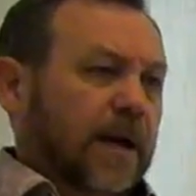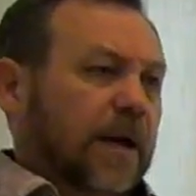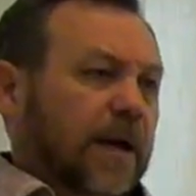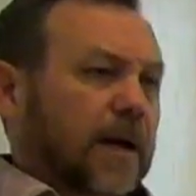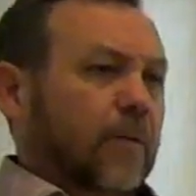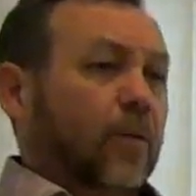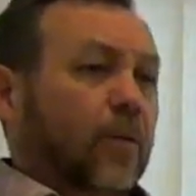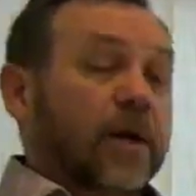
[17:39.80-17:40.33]

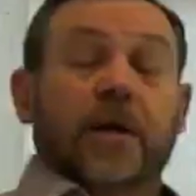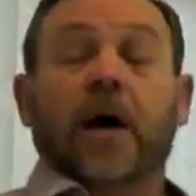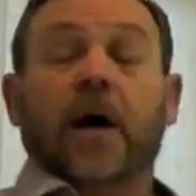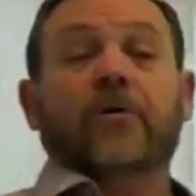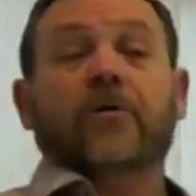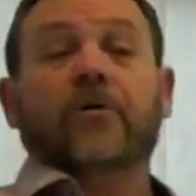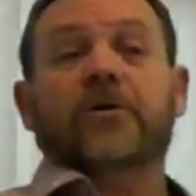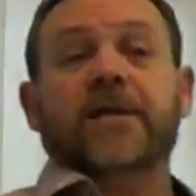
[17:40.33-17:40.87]
We can
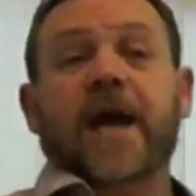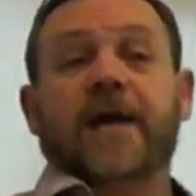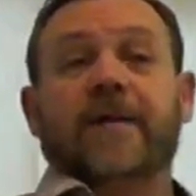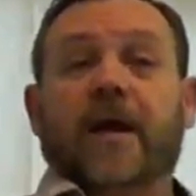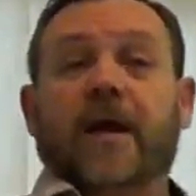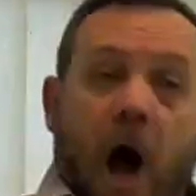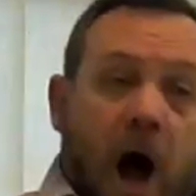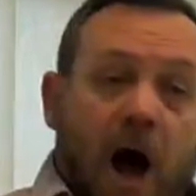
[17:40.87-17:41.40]

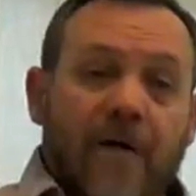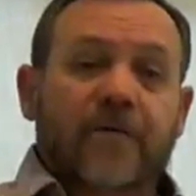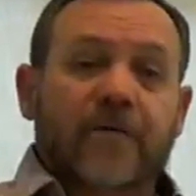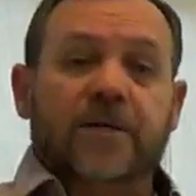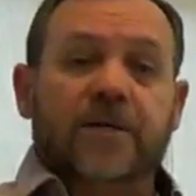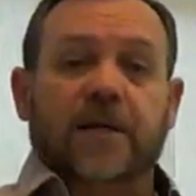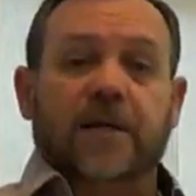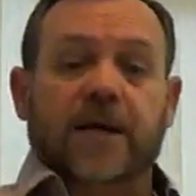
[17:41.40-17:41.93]
understand that
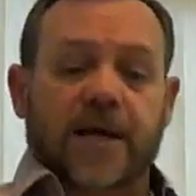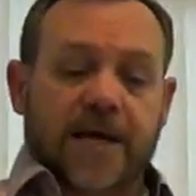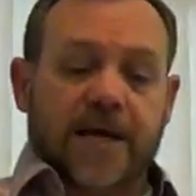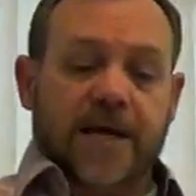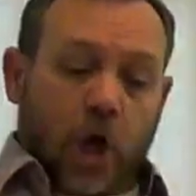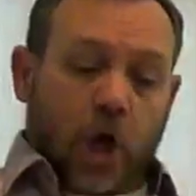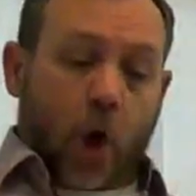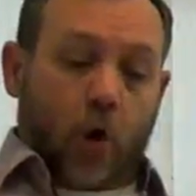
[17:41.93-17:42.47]
obviously
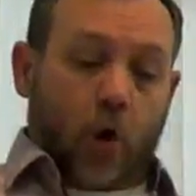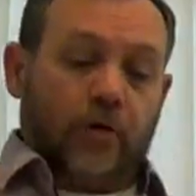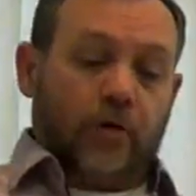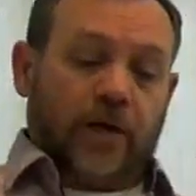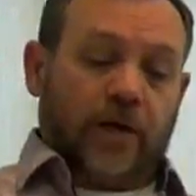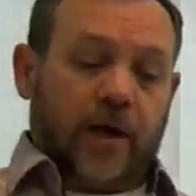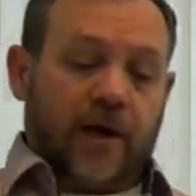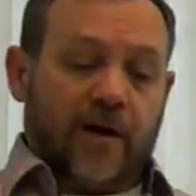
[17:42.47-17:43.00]
he's
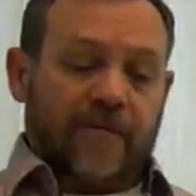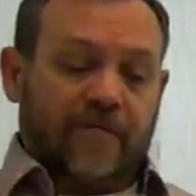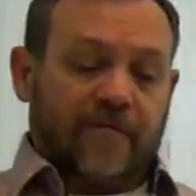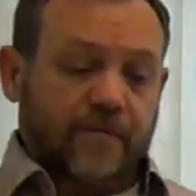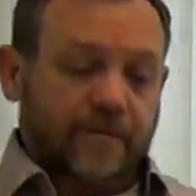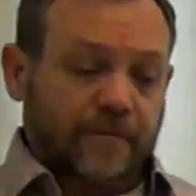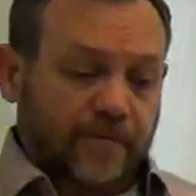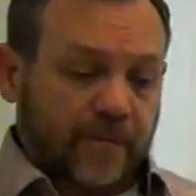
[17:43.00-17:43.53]
old
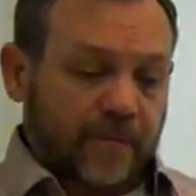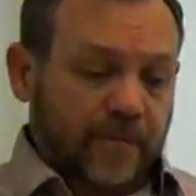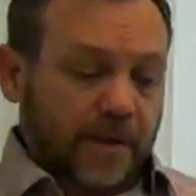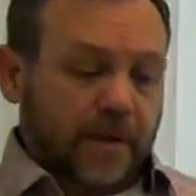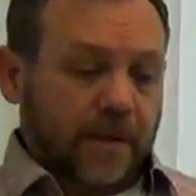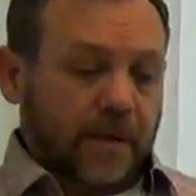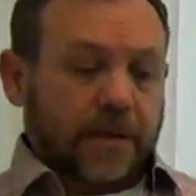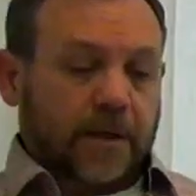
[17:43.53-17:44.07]
enough
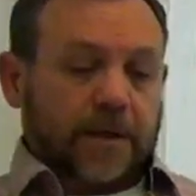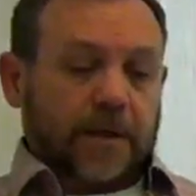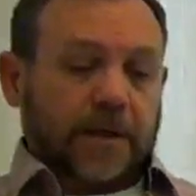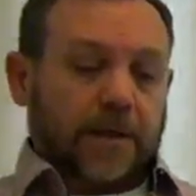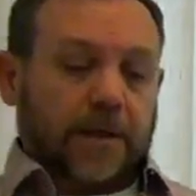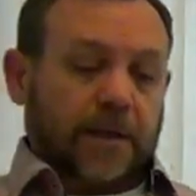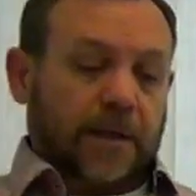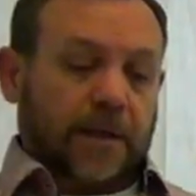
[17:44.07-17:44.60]

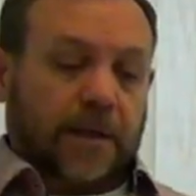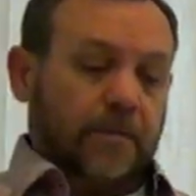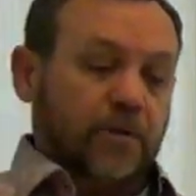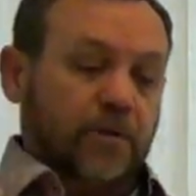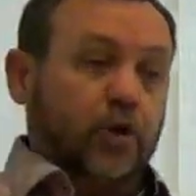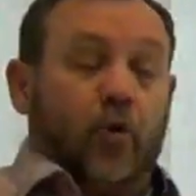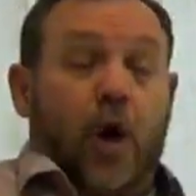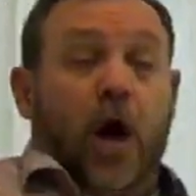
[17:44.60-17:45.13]

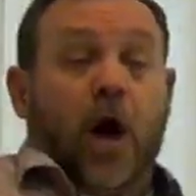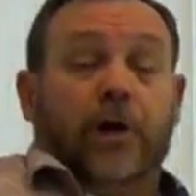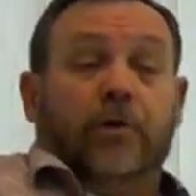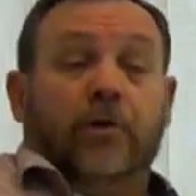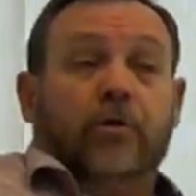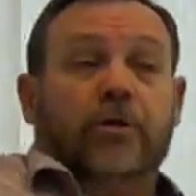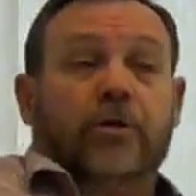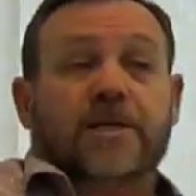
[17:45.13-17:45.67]
to
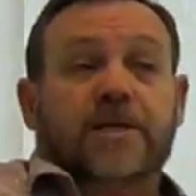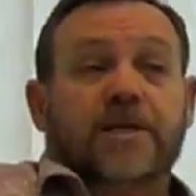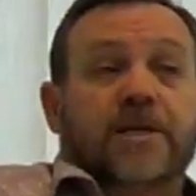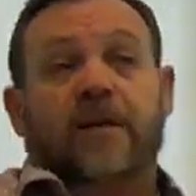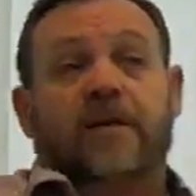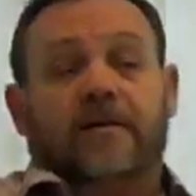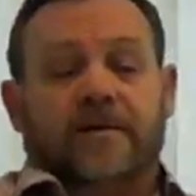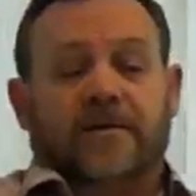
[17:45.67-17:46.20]

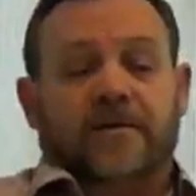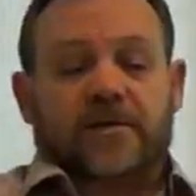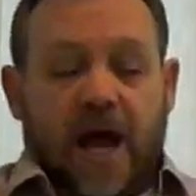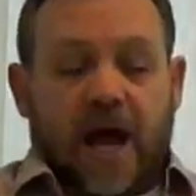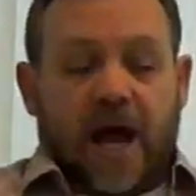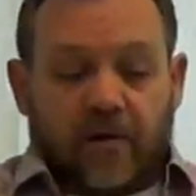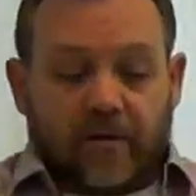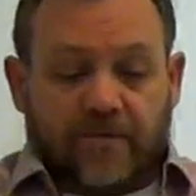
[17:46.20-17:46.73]
understand the
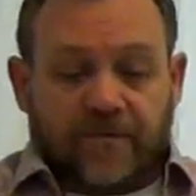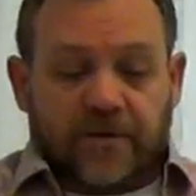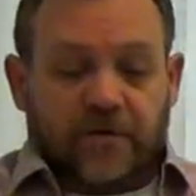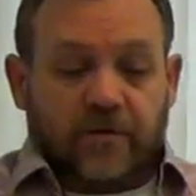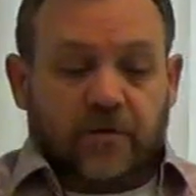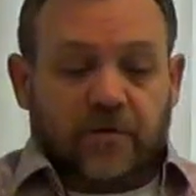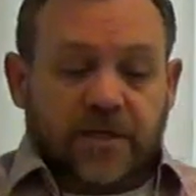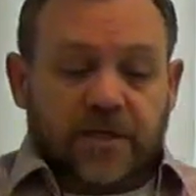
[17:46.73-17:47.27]

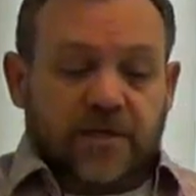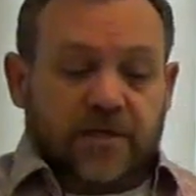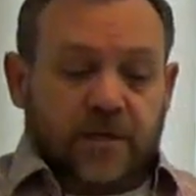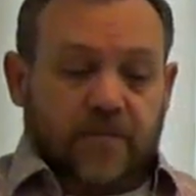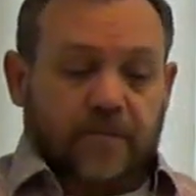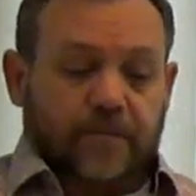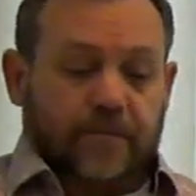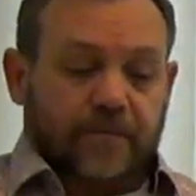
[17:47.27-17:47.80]
sacrificial
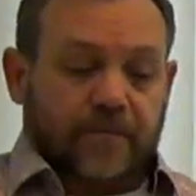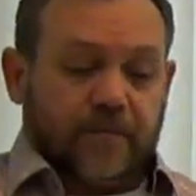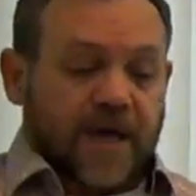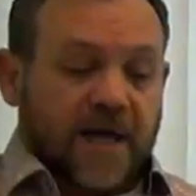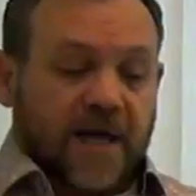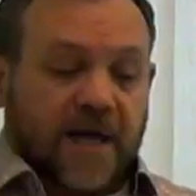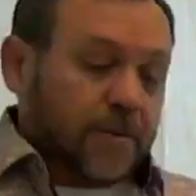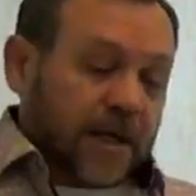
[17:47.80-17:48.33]
system.
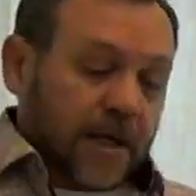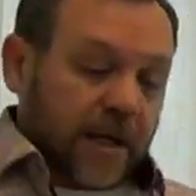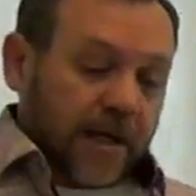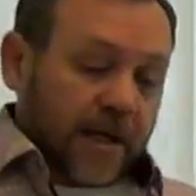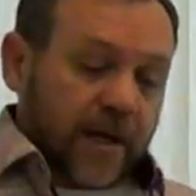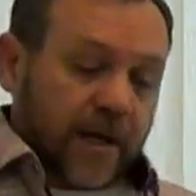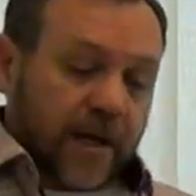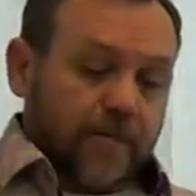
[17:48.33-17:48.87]
That's
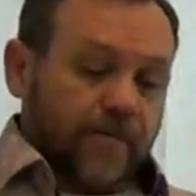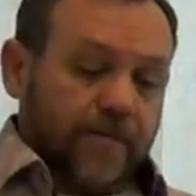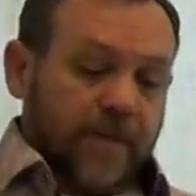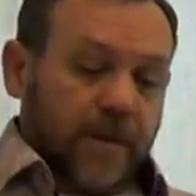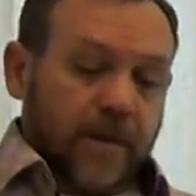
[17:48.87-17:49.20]
clear.